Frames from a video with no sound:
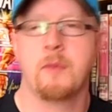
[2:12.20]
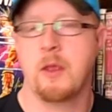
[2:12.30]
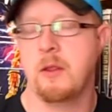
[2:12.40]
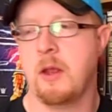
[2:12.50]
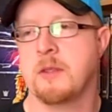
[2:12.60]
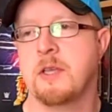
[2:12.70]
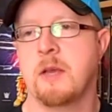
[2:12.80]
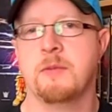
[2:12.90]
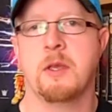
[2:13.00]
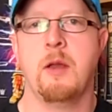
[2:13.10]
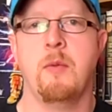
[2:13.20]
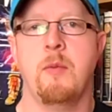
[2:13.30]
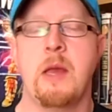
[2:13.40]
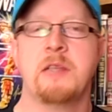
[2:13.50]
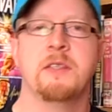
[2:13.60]
A lot of times, a couple
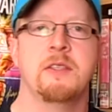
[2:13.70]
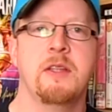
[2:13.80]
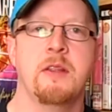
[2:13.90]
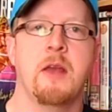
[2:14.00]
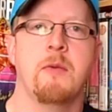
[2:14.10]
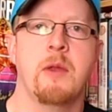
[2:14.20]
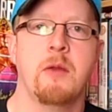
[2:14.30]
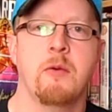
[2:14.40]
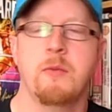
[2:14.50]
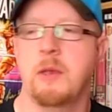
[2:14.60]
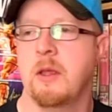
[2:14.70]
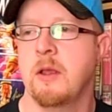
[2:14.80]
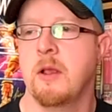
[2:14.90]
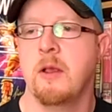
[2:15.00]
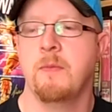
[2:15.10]
matches in, that ring would be,
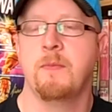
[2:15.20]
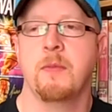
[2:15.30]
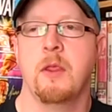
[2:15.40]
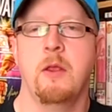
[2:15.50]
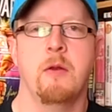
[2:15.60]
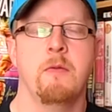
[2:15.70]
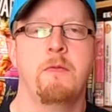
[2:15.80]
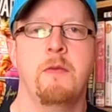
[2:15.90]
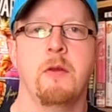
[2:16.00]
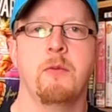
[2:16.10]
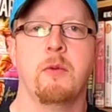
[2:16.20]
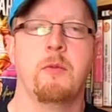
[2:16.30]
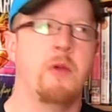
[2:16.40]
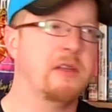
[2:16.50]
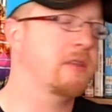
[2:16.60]
you know, filled with
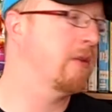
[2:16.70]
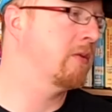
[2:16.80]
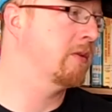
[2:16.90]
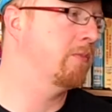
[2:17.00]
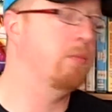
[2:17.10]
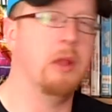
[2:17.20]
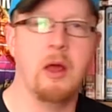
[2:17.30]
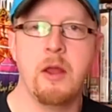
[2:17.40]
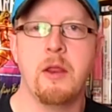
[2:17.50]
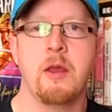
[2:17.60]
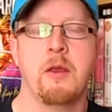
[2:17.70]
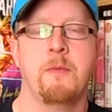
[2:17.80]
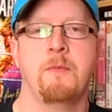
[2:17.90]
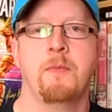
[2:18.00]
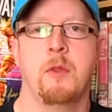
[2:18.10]
wrestlers' blood
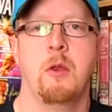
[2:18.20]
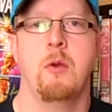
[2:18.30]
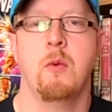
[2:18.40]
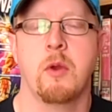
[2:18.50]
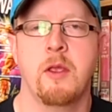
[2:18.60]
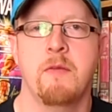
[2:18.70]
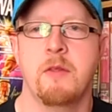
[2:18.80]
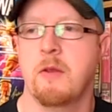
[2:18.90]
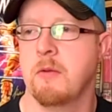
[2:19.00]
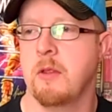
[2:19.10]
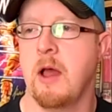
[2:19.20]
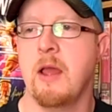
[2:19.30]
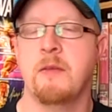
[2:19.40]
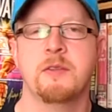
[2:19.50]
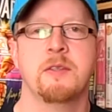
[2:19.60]
who were giving their
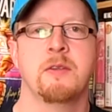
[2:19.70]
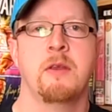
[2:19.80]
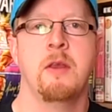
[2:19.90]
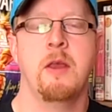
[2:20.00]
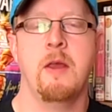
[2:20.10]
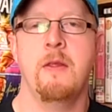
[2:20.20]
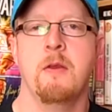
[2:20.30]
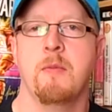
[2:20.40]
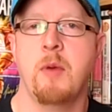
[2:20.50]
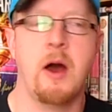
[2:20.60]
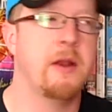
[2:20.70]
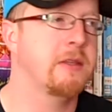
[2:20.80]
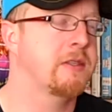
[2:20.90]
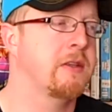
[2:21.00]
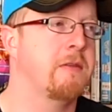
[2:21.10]
lives and their
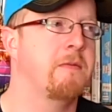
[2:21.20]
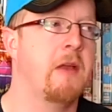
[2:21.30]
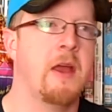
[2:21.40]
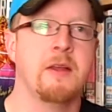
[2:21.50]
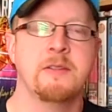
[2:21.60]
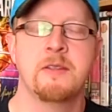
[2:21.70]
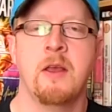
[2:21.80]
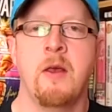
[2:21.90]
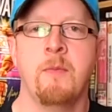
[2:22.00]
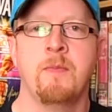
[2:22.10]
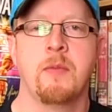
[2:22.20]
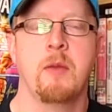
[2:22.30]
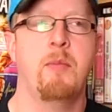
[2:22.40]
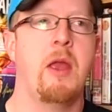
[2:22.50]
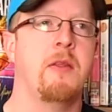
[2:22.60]
bodies to the fans
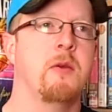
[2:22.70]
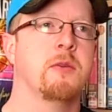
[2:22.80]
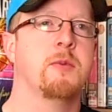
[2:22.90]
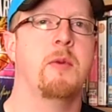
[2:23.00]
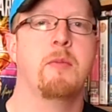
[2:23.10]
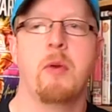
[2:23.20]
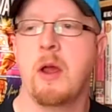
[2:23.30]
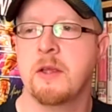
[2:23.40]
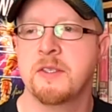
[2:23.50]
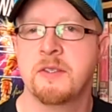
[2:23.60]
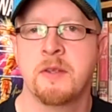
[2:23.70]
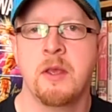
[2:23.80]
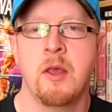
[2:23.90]
and paying the ultimate price.